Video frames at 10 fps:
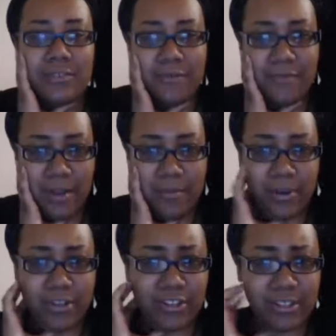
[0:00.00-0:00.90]
cause
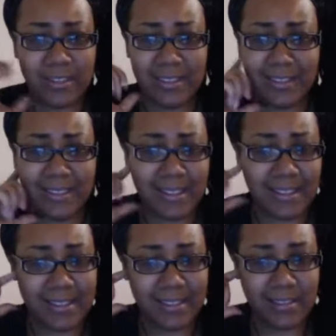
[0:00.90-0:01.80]
different vibrations.
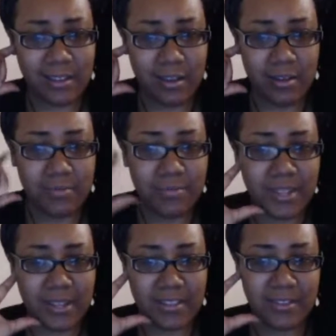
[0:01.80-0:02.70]
They say it
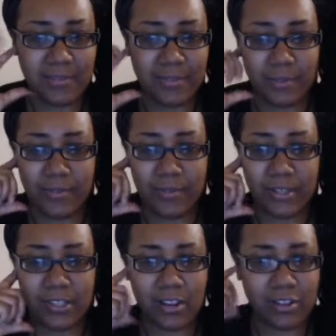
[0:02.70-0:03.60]
hits
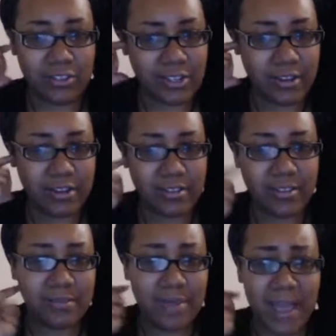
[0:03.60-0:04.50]
different reflexology
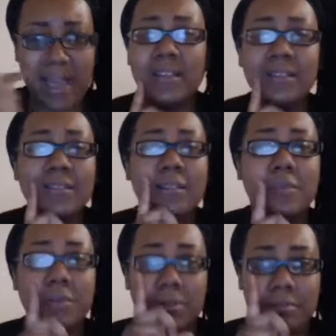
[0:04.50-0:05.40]
areas in the palate,
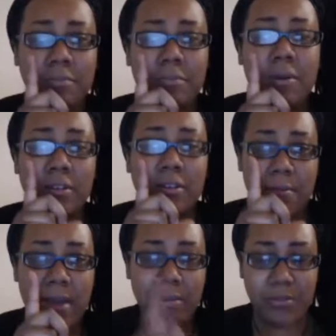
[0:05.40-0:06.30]
the upper part of your
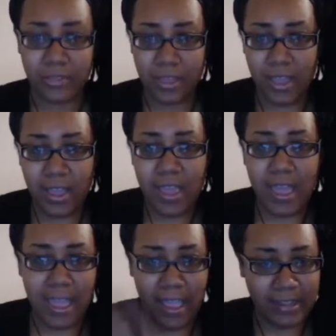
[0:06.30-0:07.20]
mouth,
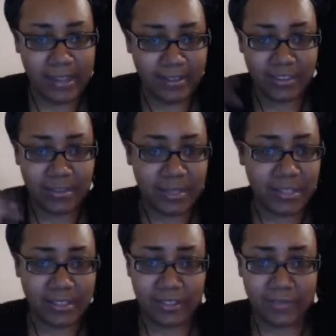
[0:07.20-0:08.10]
and stimulates
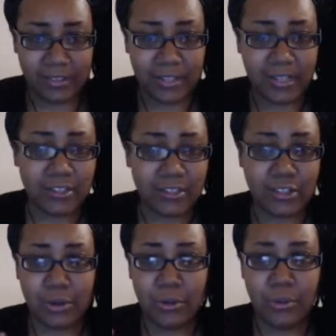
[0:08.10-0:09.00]
different things.
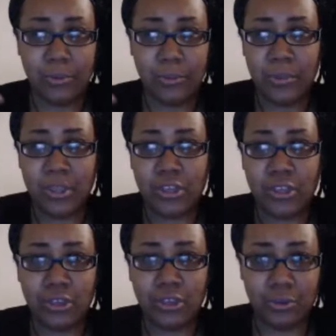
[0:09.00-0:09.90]
So
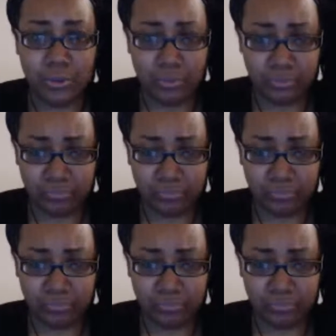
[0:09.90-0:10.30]
you